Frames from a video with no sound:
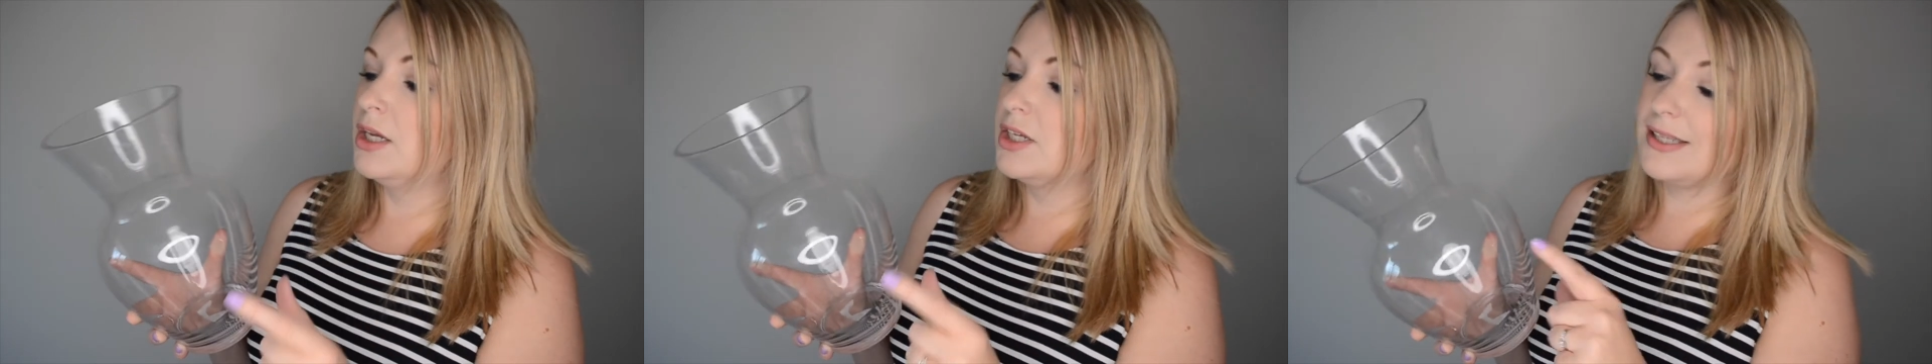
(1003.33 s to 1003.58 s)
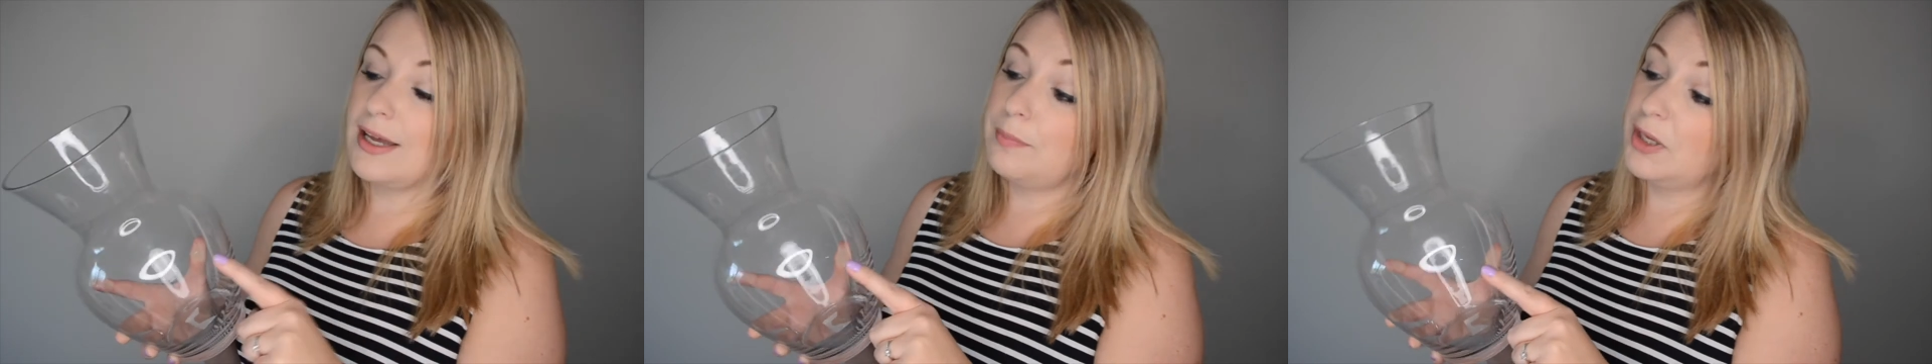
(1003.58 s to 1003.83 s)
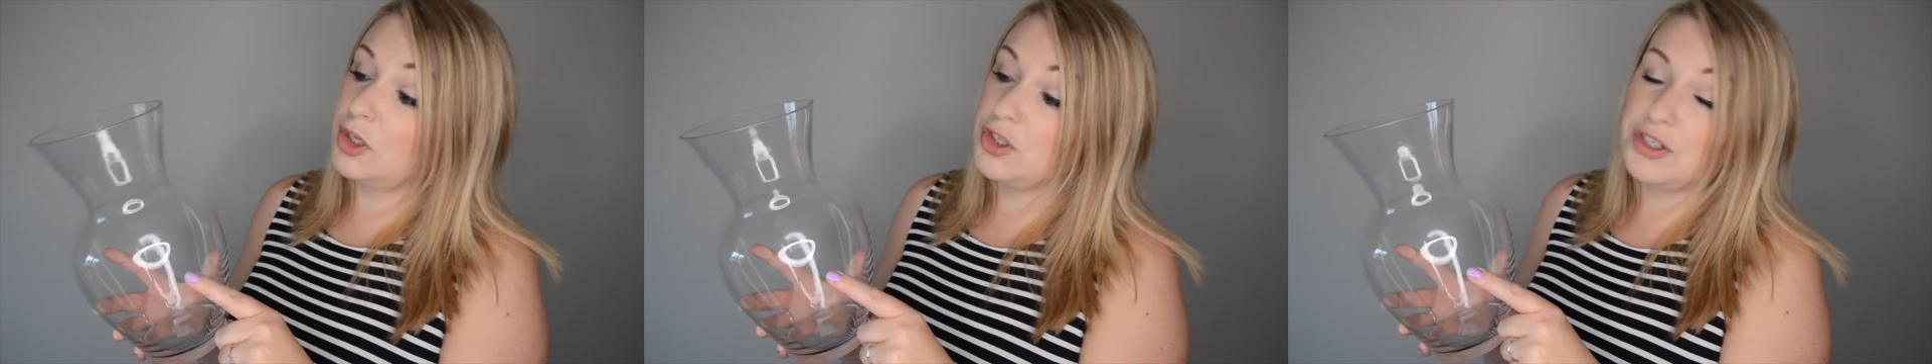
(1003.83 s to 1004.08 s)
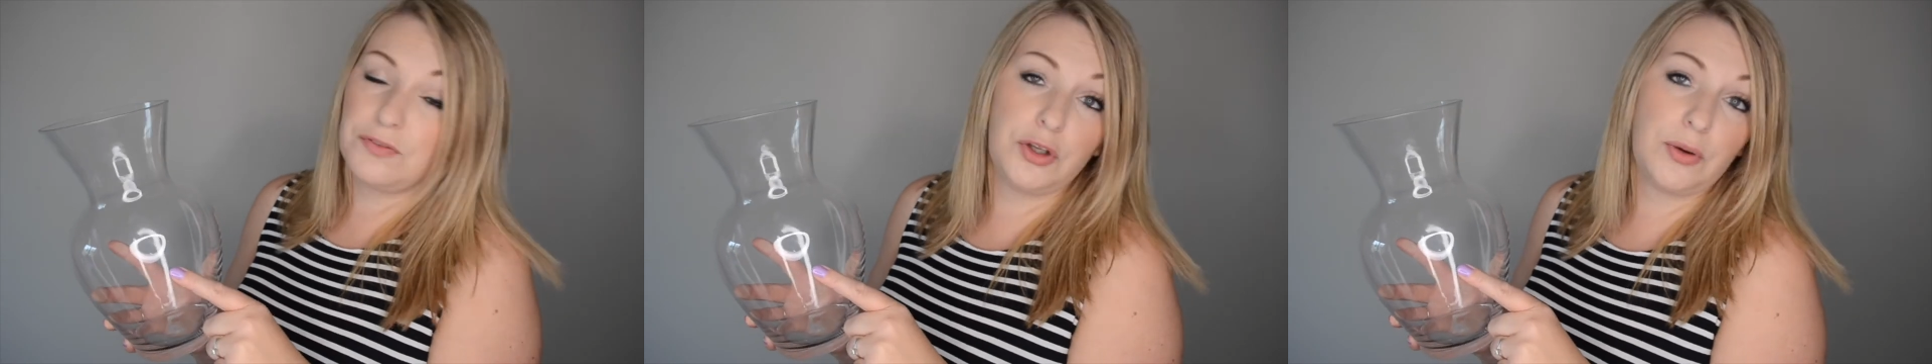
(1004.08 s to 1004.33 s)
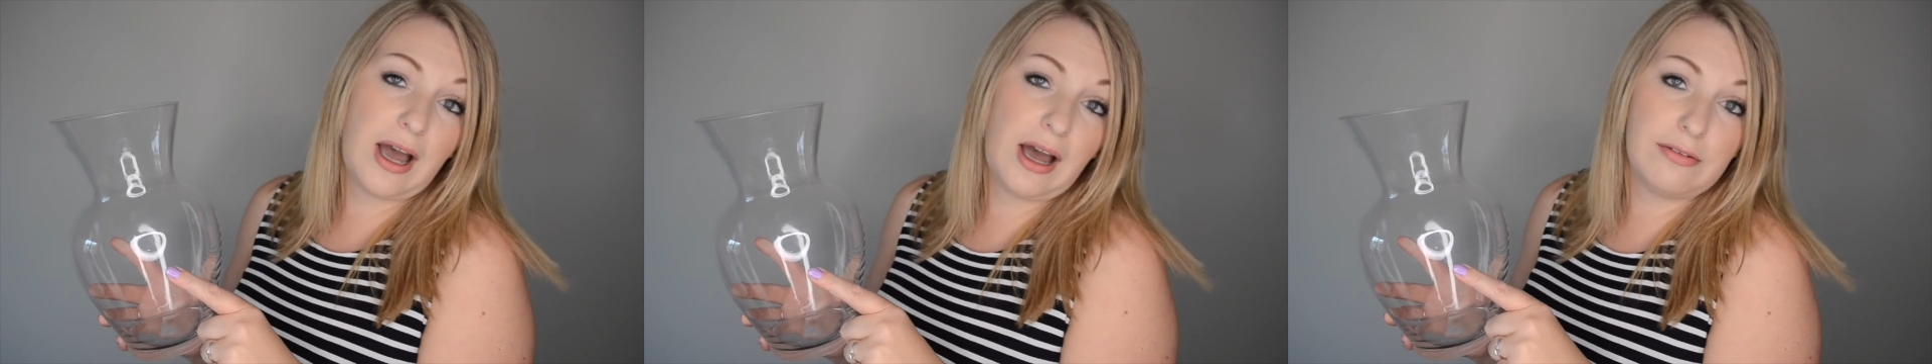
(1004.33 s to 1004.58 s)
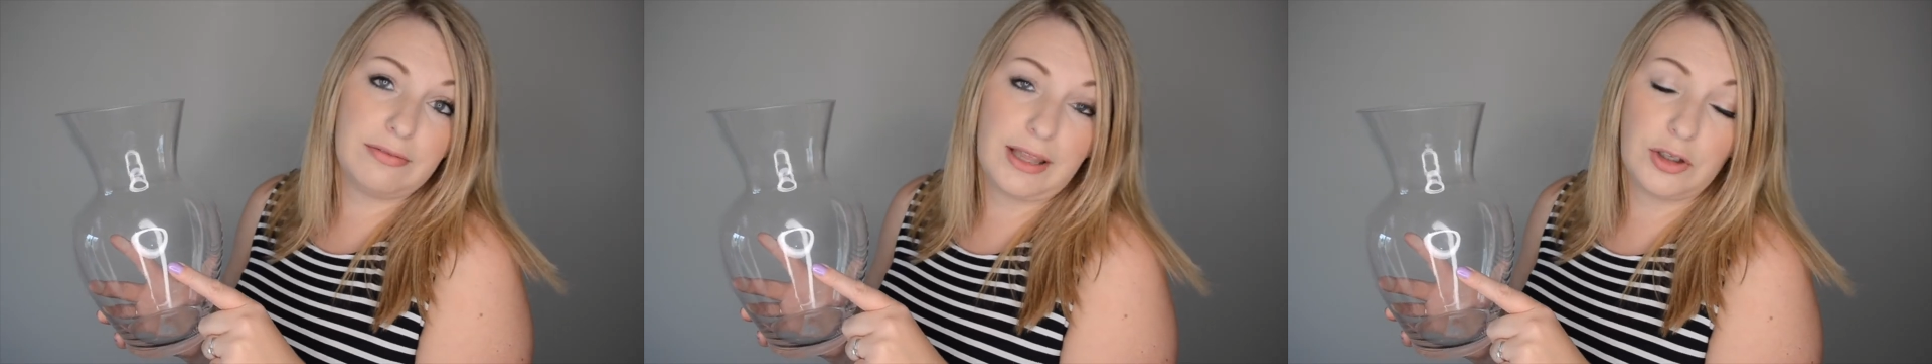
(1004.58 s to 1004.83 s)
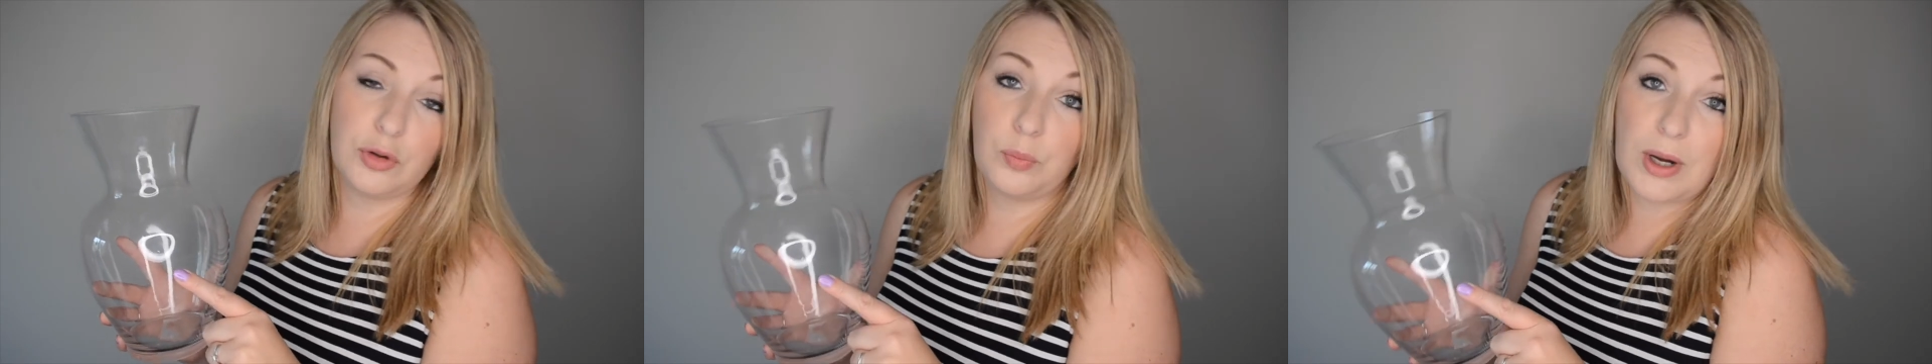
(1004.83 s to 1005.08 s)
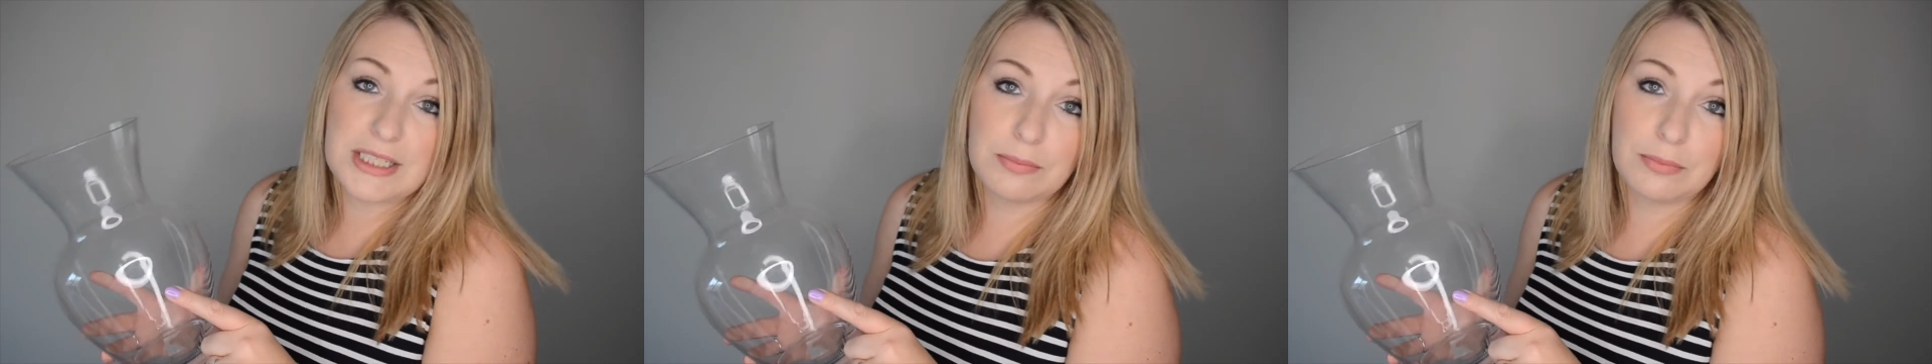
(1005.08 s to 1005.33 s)
So that would be good if you have like your
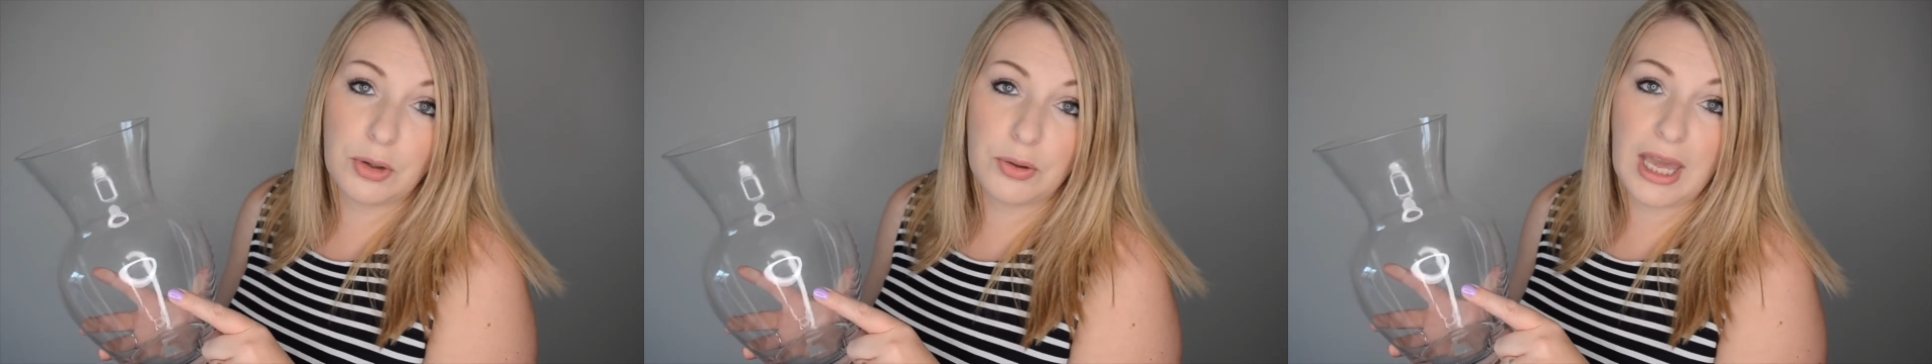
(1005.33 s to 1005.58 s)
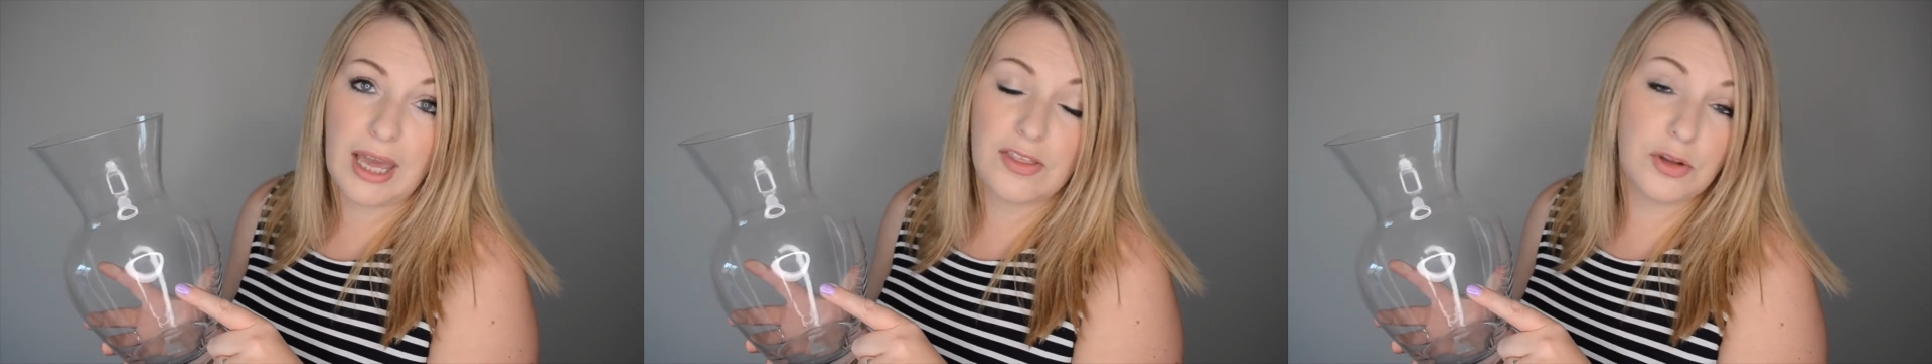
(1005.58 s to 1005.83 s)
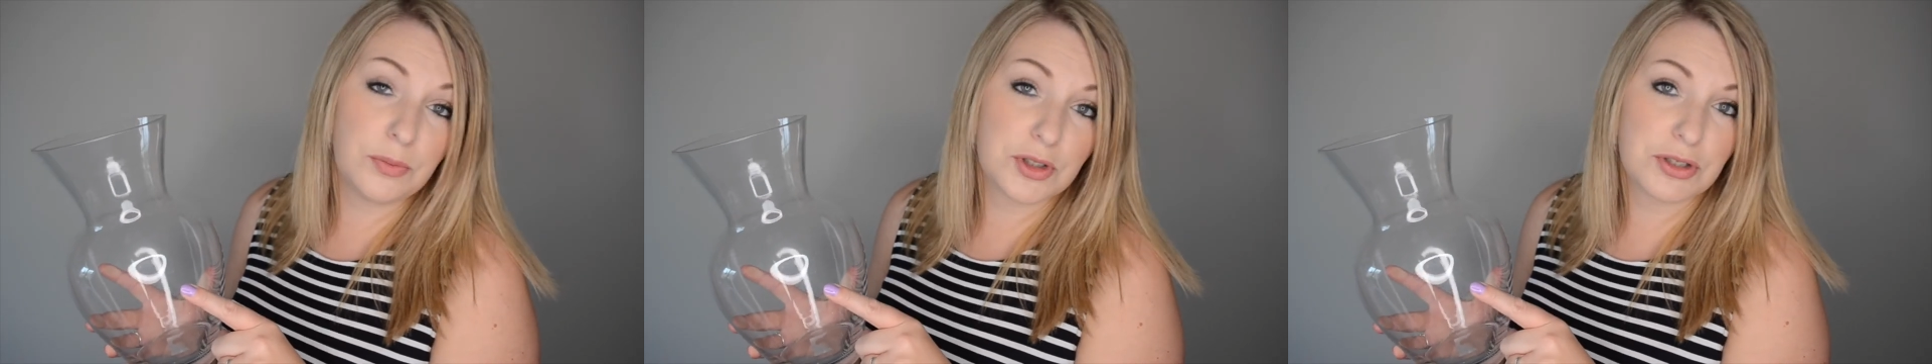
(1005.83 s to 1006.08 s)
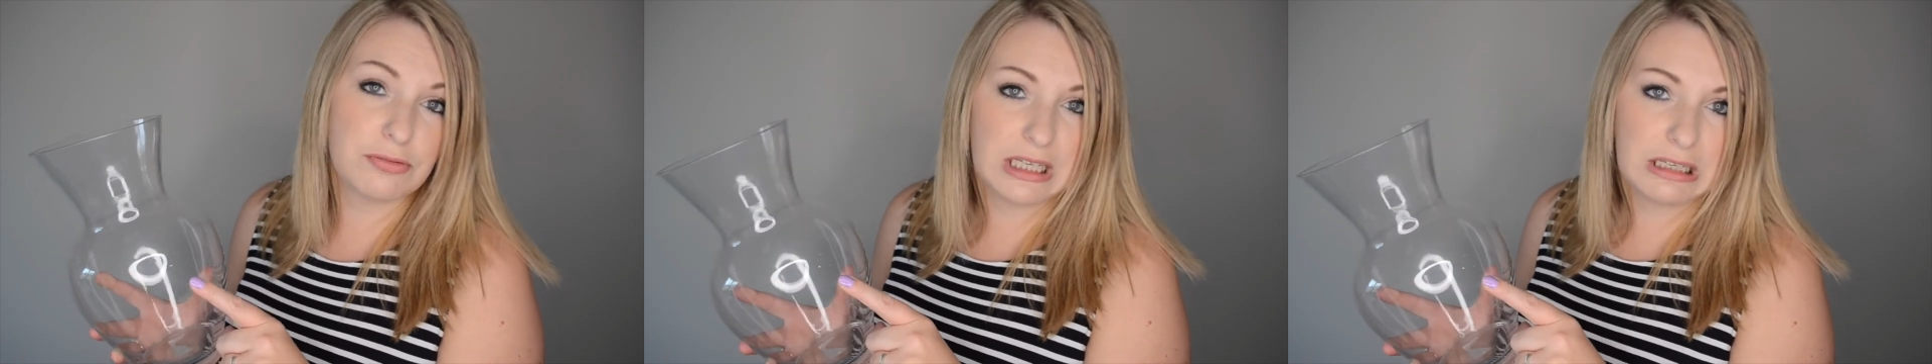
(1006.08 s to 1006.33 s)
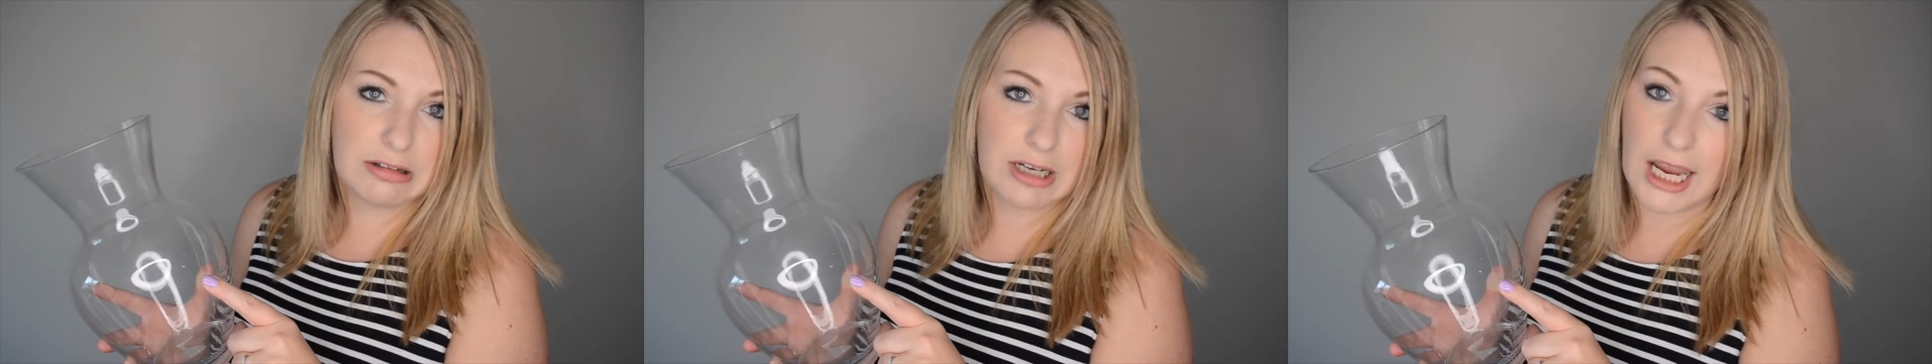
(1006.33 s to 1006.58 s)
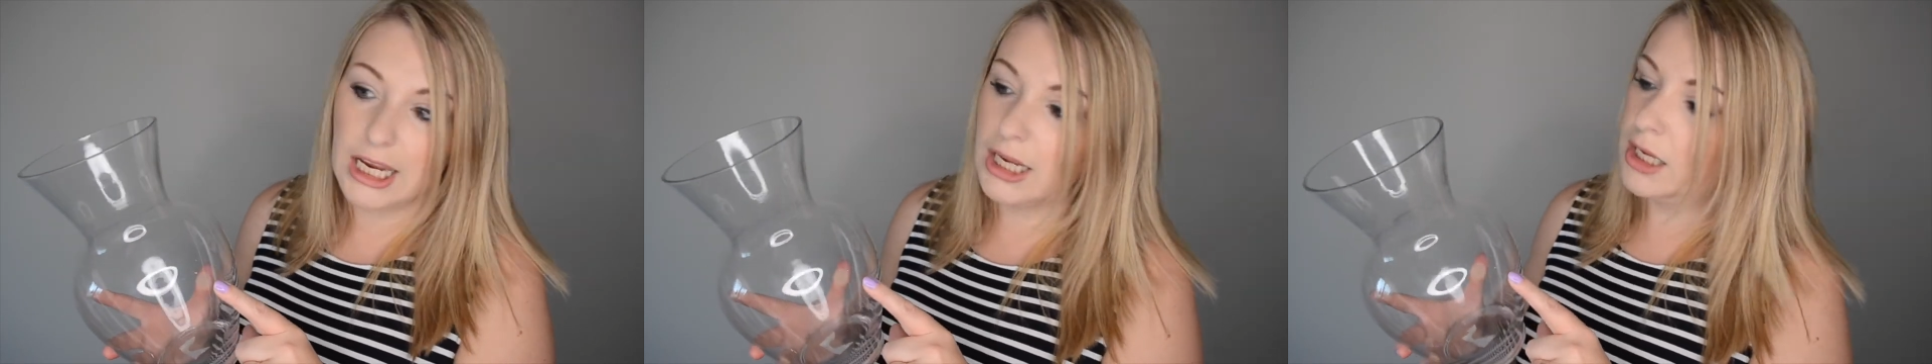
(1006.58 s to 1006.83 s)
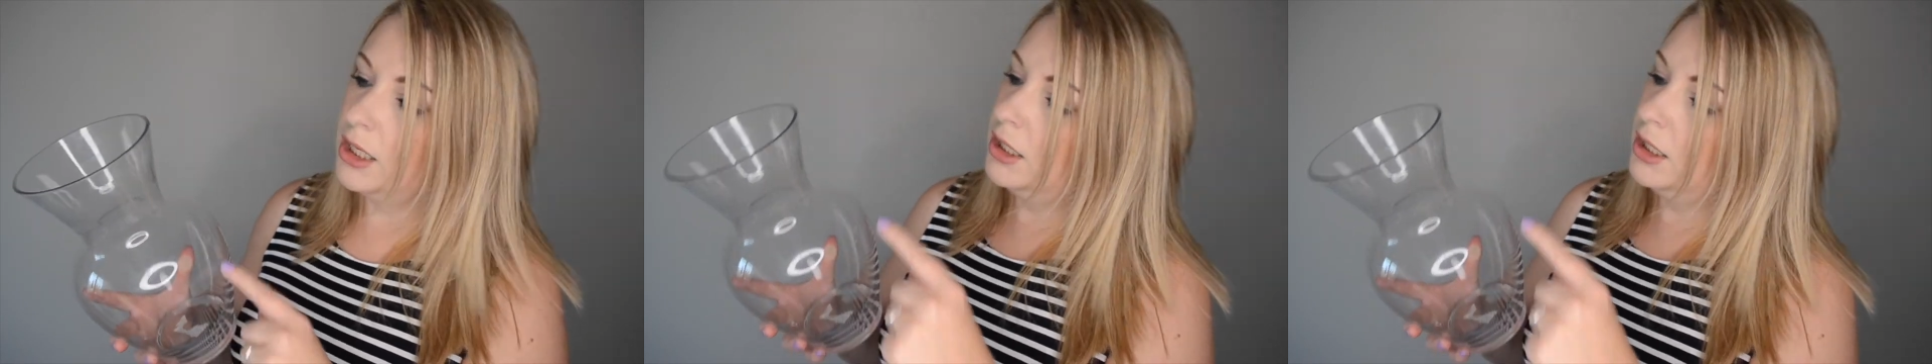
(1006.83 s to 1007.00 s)
wedding bouquet that you want to recreate,